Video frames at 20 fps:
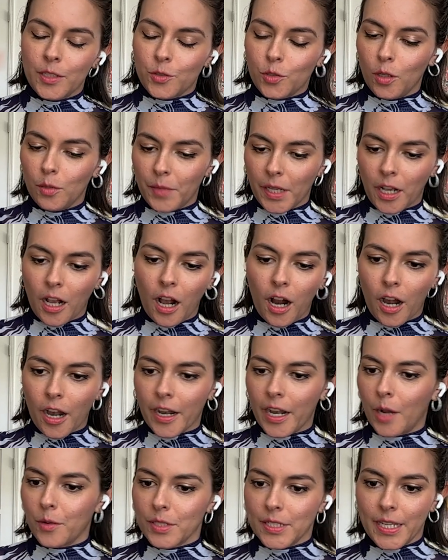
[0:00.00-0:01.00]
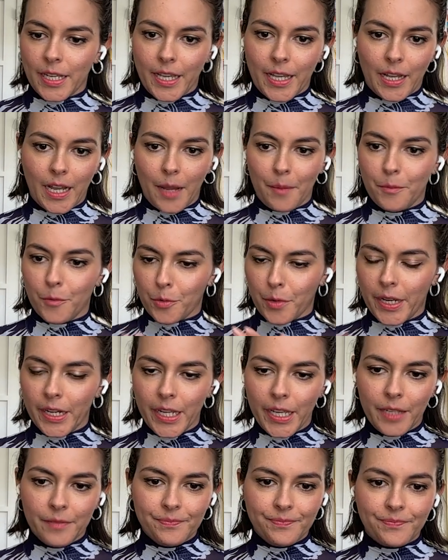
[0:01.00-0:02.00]
I sold my car. I was like, I'm
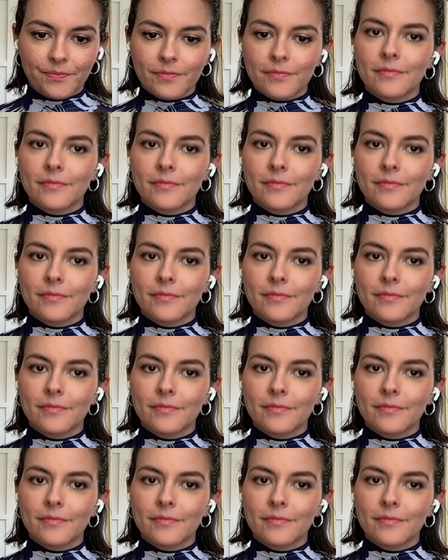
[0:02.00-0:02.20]
ready.